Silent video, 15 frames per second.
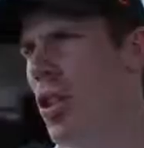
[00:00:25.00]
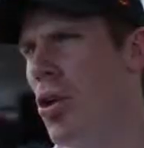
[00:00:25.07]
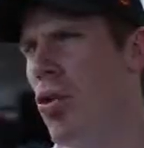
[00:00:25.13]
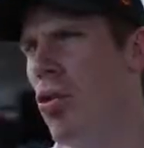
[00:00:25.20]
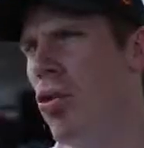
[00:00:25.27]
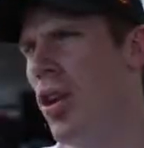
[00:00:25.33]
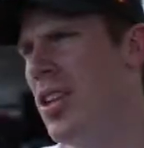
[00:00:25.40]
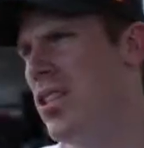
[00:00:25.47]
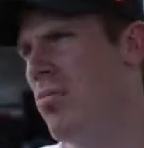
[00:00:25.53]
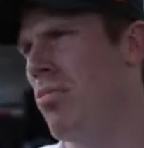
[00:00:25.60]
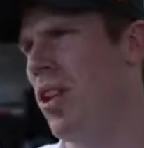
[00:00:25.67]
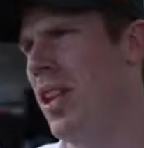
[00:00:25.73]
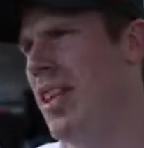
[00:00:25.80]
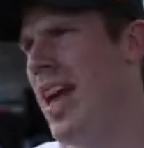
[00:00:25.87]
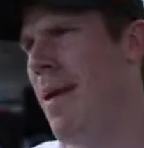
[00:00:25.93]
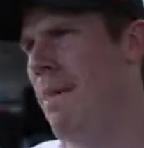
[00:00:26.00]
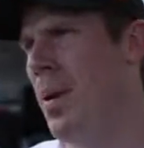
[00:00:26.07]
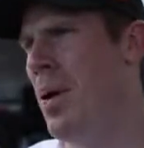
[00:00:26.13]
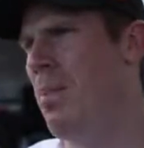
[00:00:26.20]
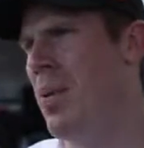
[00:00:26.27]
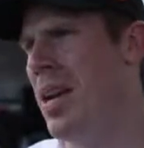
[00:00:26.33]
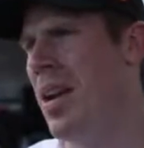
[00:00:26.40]
the corner isn't really that
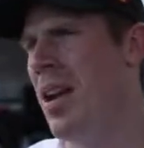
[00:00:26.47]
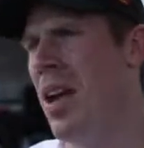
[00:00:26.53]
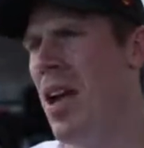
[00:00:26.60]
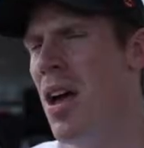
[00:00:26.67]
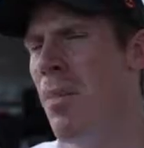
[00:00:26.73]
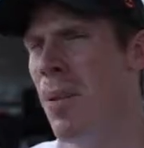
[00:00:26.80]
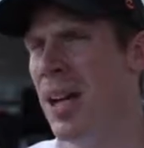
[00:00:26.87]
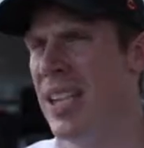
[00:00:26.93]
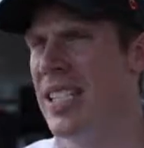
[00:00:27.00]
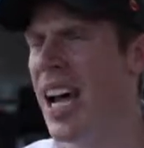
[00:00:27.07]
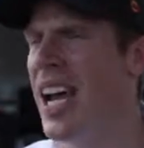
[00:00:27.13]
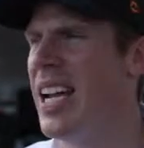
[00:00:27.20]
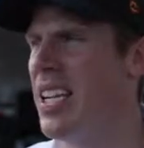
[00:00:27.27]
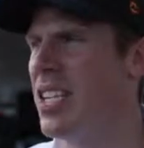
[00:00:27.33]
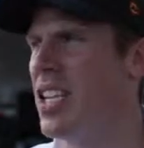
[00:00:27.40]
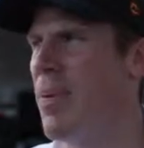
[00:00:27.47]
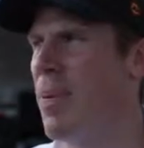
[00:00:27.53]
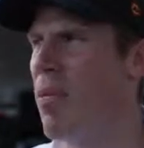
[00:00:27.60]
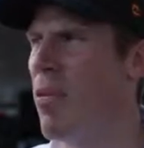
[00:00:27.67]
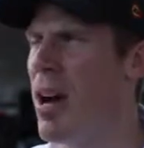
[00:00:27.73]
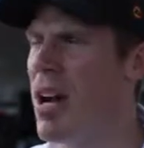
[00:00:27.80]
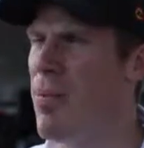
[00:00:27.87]
bumpy, but it tightens up,
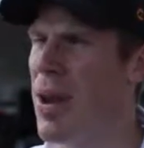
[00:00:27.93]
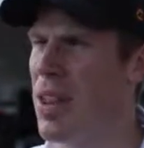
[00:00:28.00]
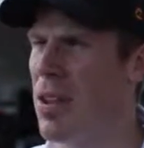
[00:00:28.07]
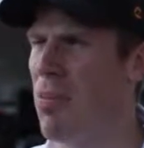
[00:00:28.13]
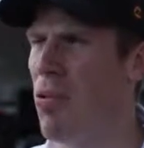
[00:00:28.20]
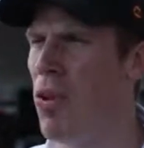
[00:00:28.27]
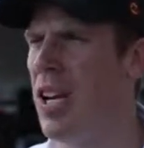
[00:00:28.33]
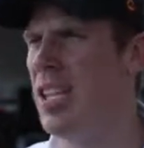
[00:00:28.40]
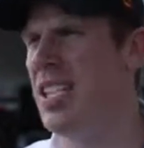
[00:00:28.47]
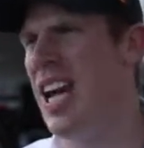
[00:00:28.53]
and right about the point it